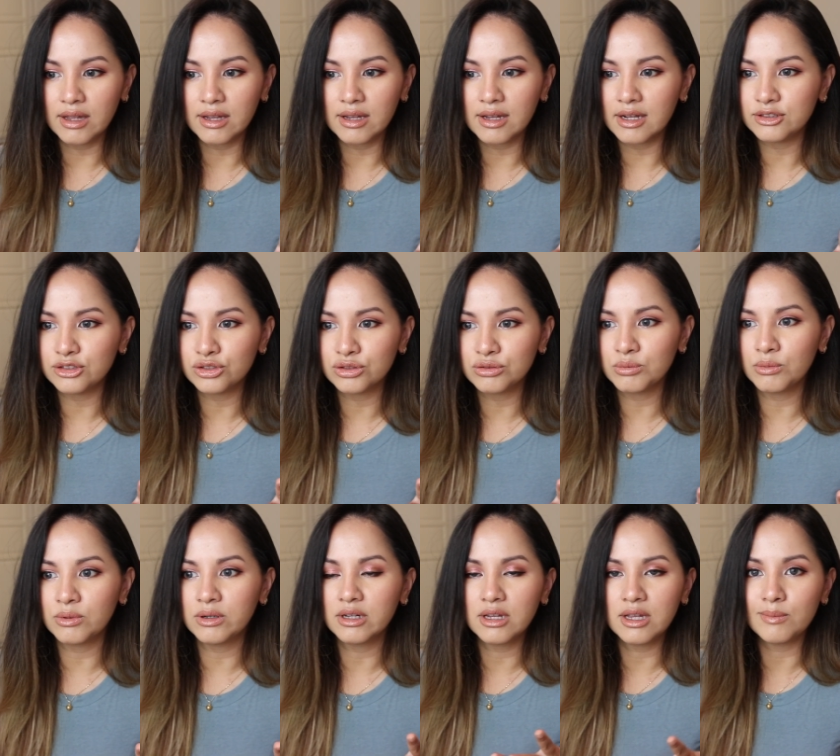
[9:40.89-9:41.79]
like I just
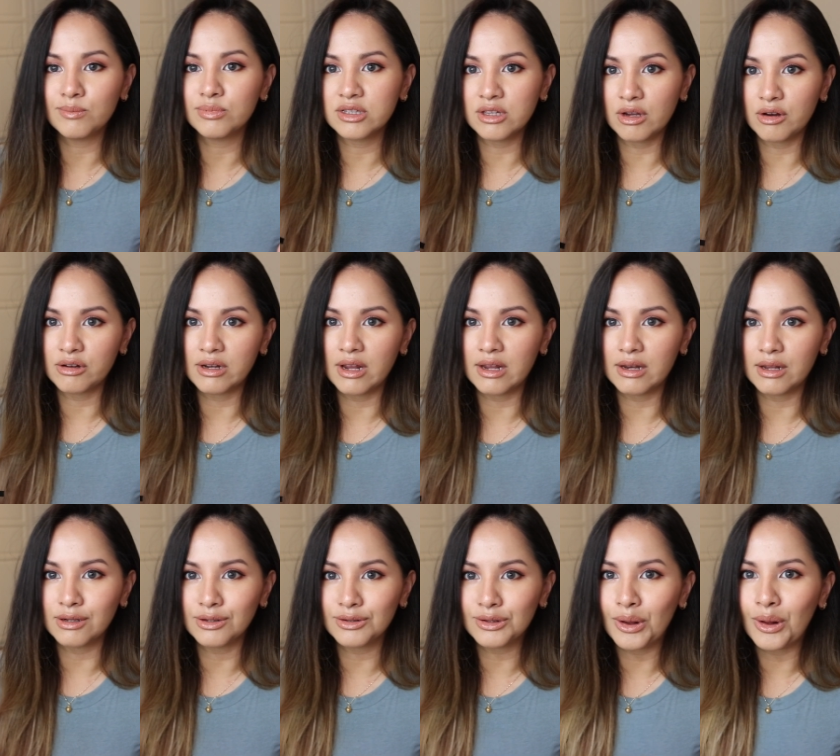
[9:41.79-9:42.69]
want to keep staring at it